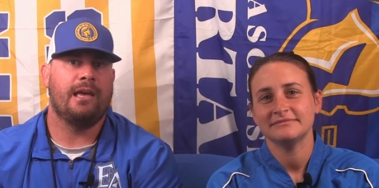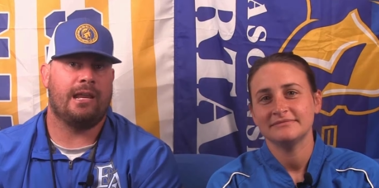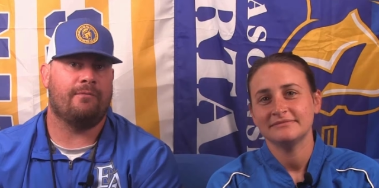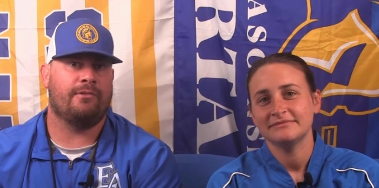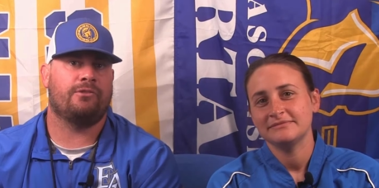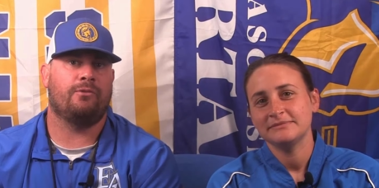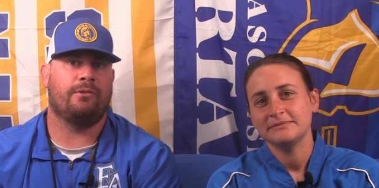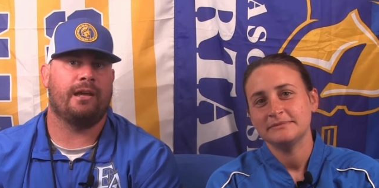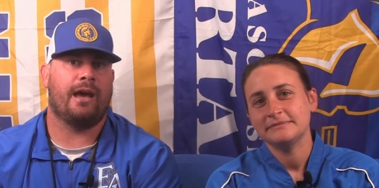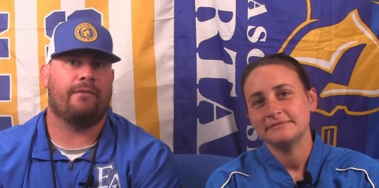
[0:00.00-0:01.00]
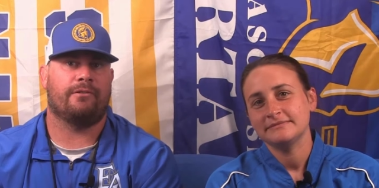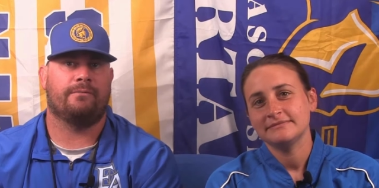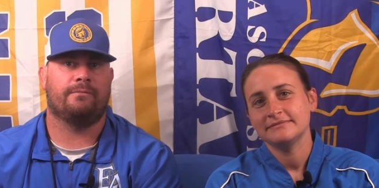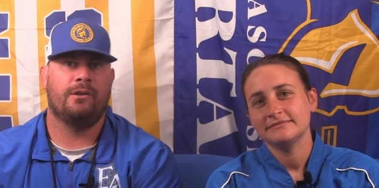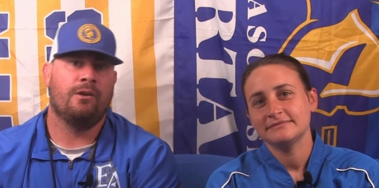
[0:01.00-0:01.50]
Speaker 1: and every school day after.
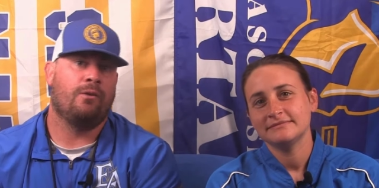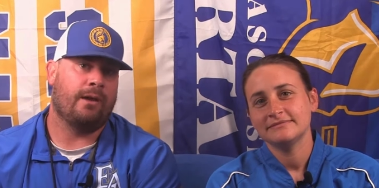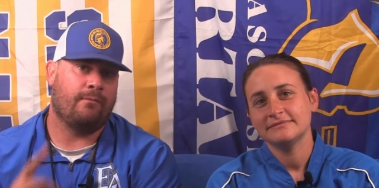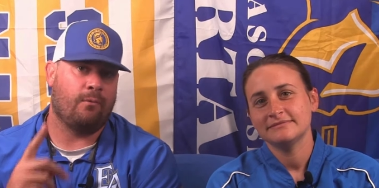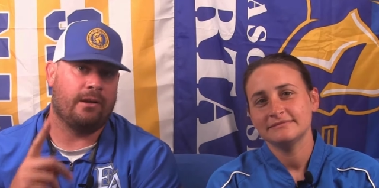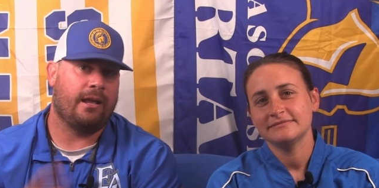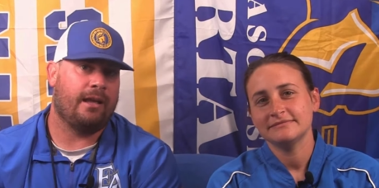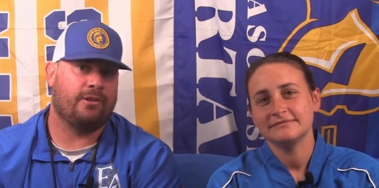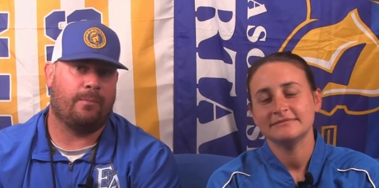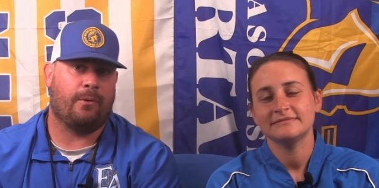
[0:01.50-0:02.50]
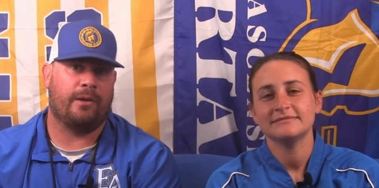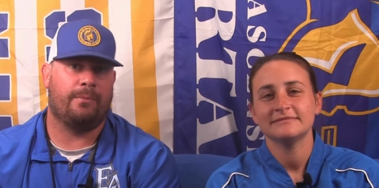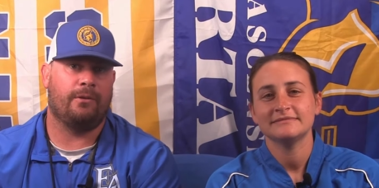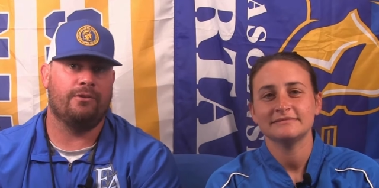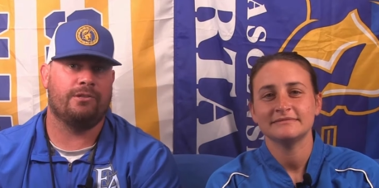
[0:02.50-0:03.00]
We have one day until Party
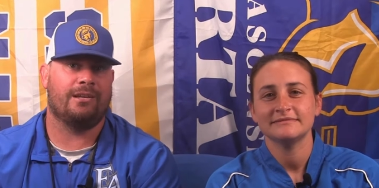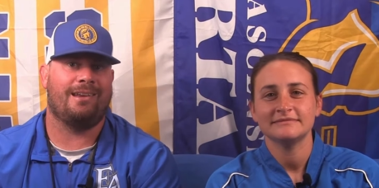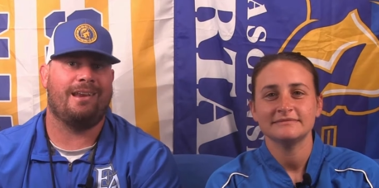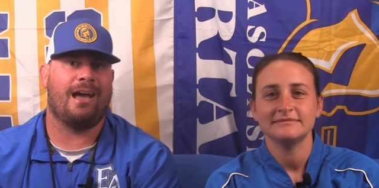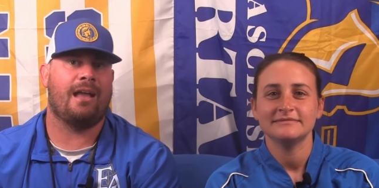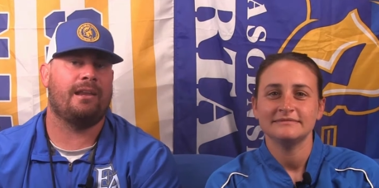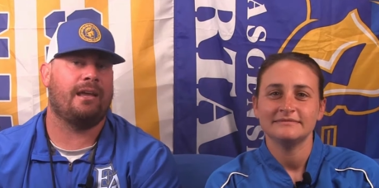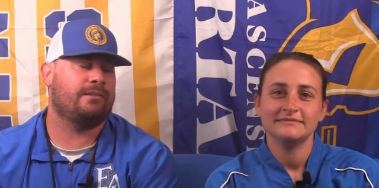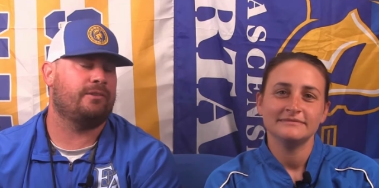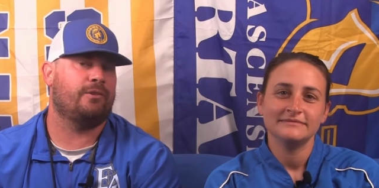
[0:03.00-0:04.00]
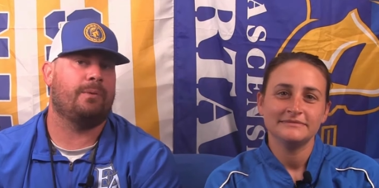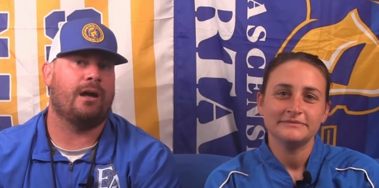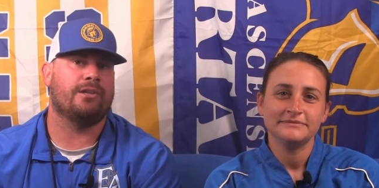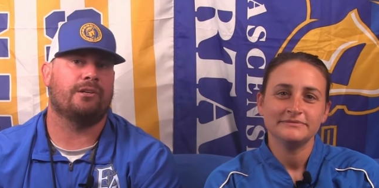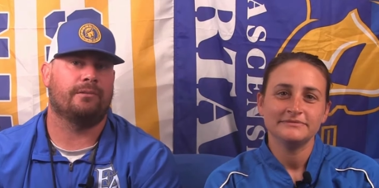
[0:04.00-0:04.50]
Palooza and nine days until
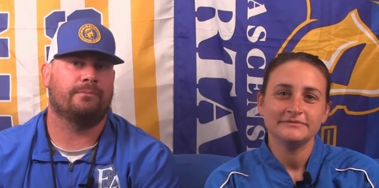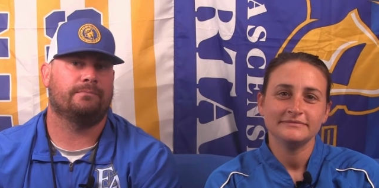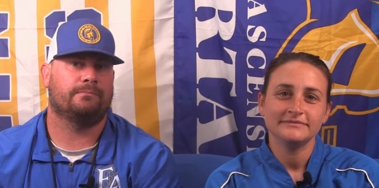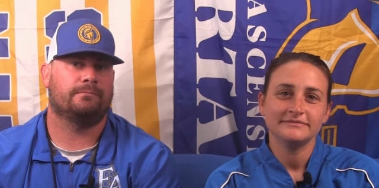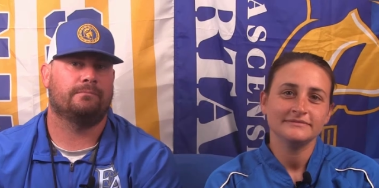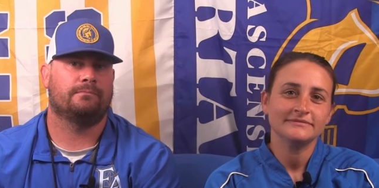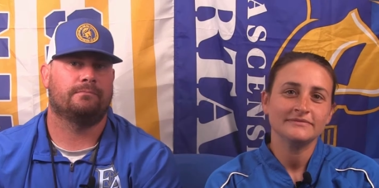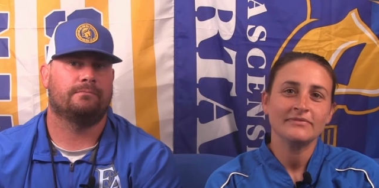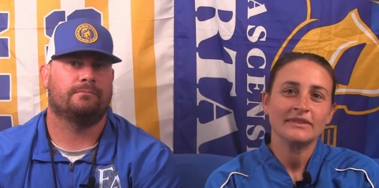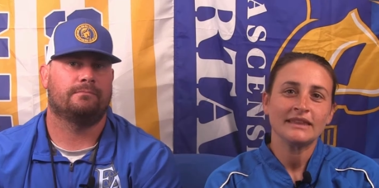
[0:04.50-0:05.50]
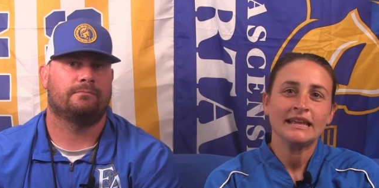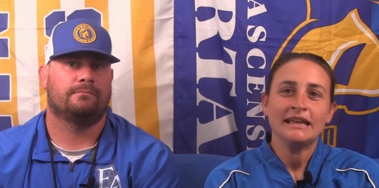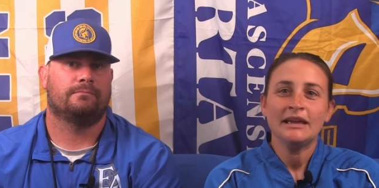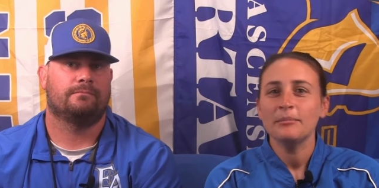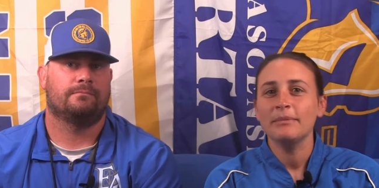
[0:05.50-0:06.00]
Pond Jump.
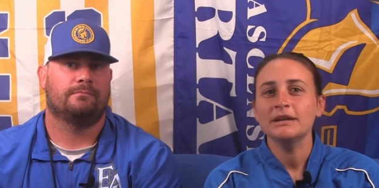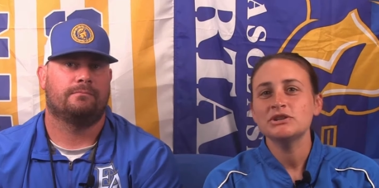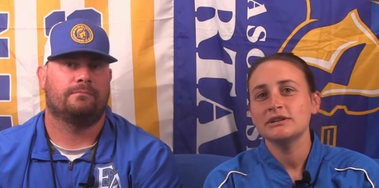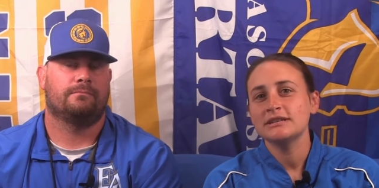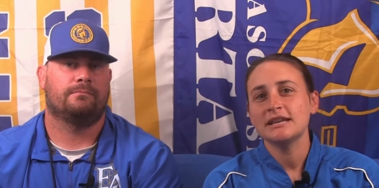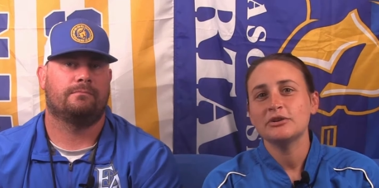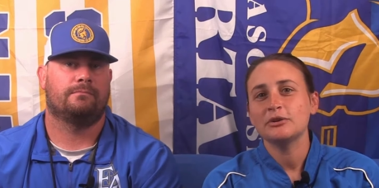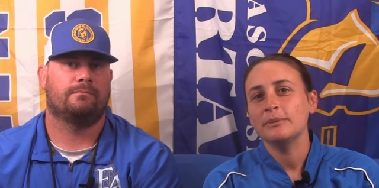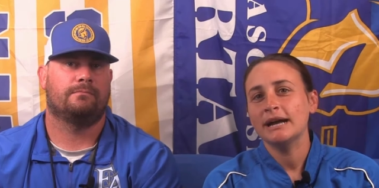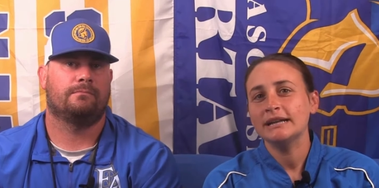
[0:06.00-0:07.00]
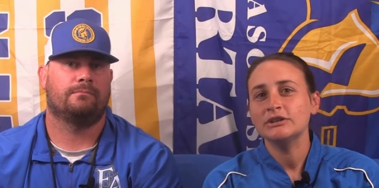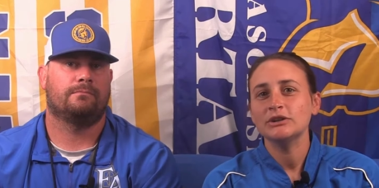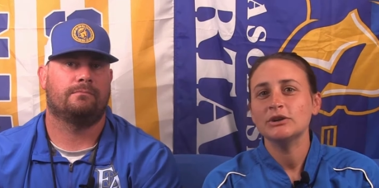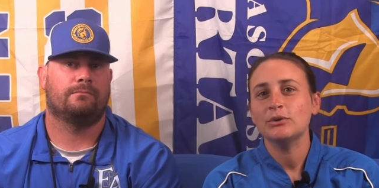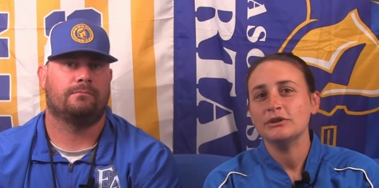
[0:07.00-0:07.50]
Speaker 2: Make sure to set a
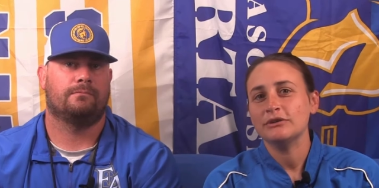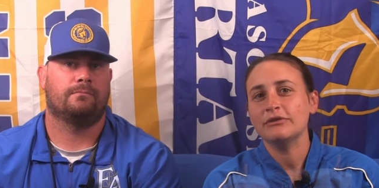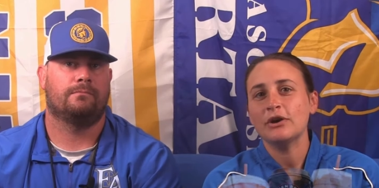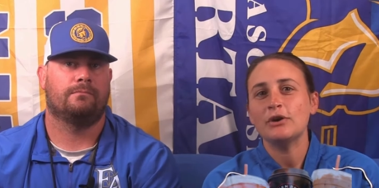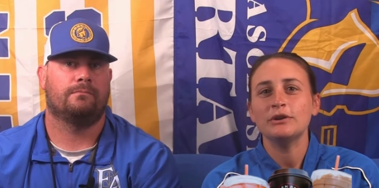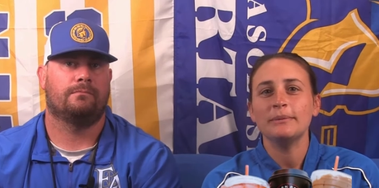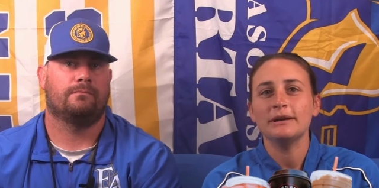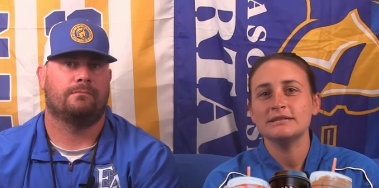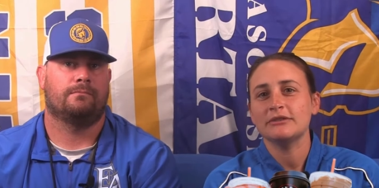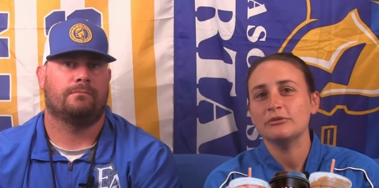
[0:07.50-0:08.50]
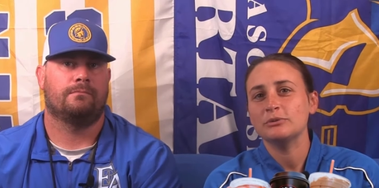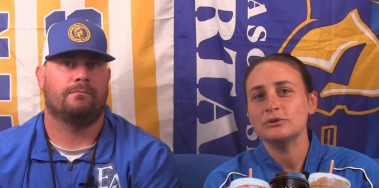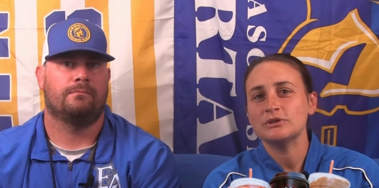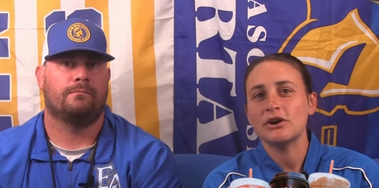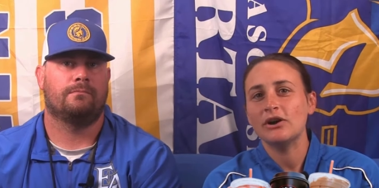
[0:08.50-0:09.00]
reminder on your phone about Seven
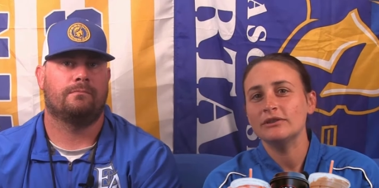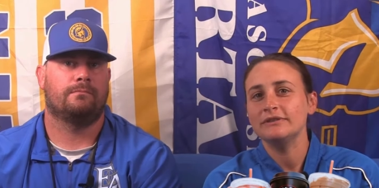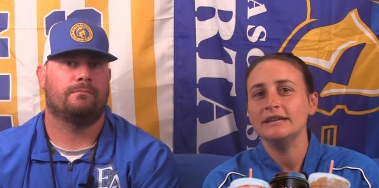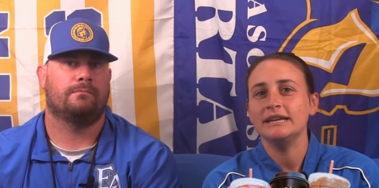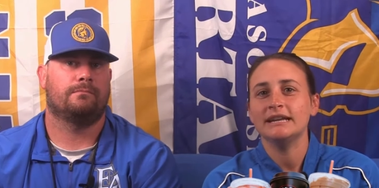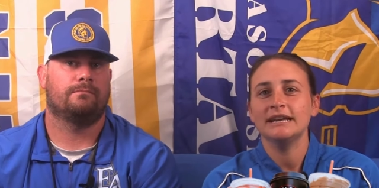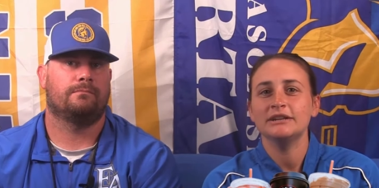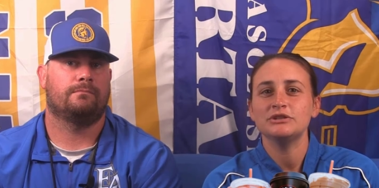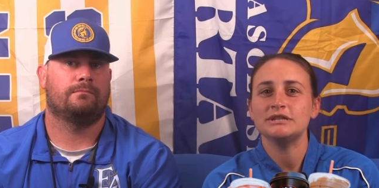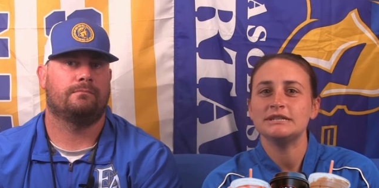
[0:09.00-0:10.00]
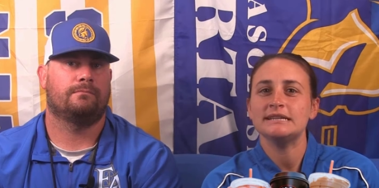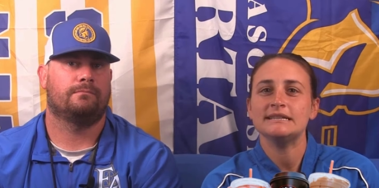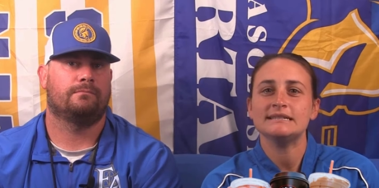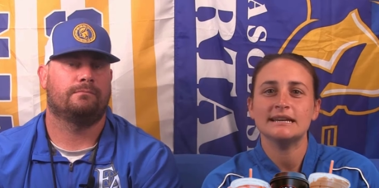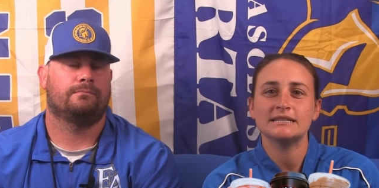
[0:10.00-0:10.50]
Brews coffee and energy
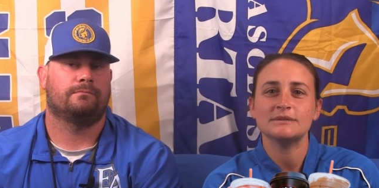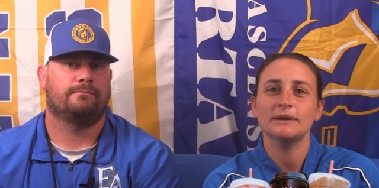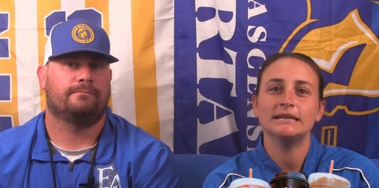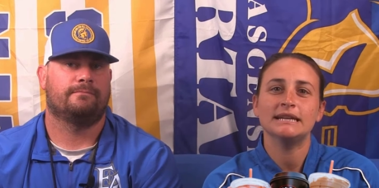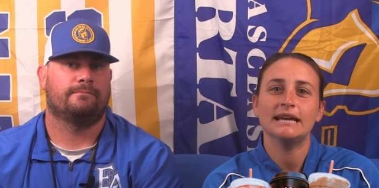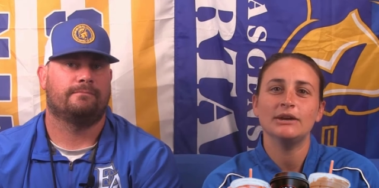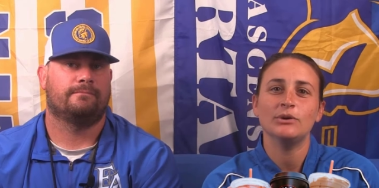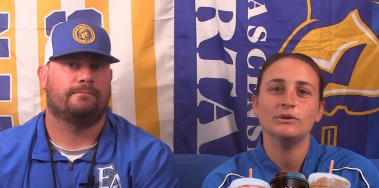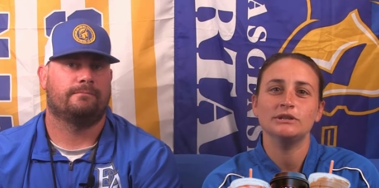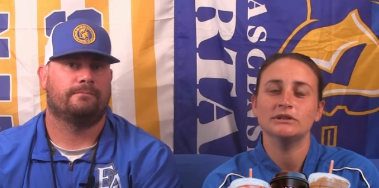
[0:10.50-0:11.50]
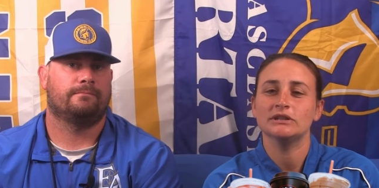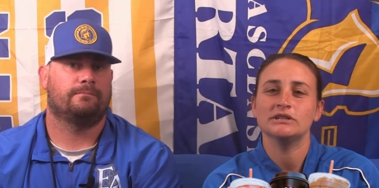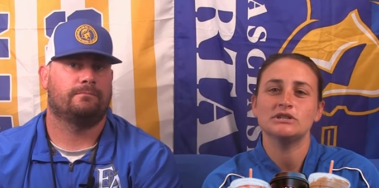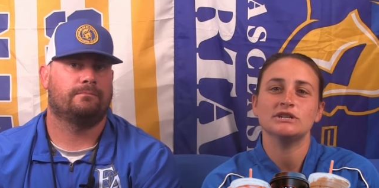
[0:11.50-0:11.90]
teas next Monday on your lunch